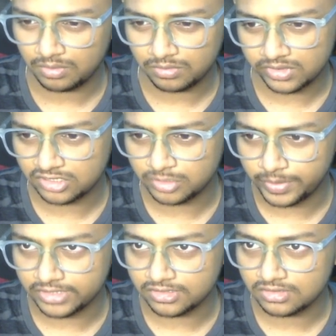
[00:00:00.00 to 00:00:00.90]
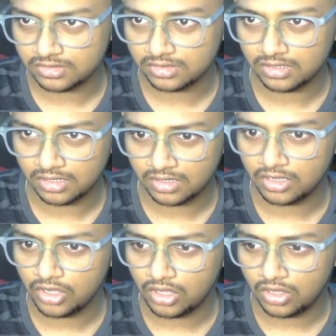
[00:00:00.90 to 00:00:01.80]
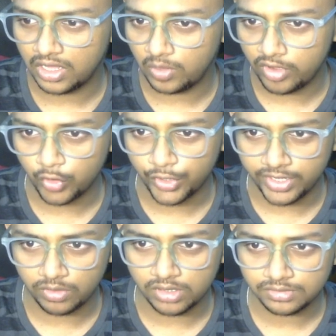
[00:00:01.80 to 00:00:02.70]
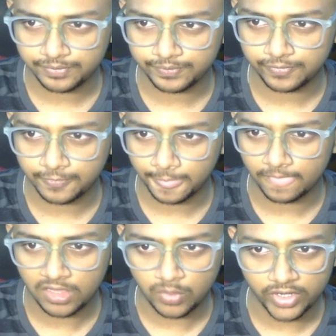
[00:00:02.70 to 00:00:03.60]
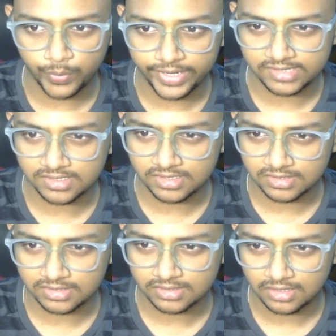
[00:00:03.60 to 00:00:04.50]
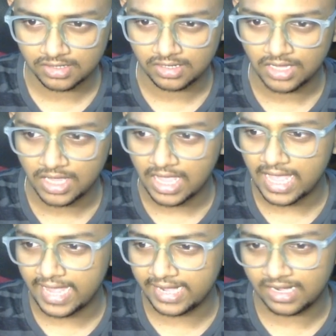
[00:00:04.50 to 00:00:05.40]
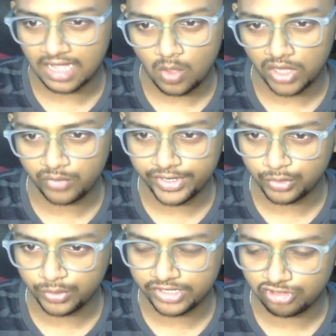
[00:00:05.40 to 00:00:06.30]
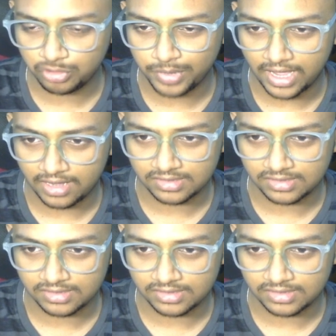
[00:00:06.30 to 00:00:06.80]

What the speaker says: This is blitz. I went rook d1, he went queen h6, and now I went rook d3 back.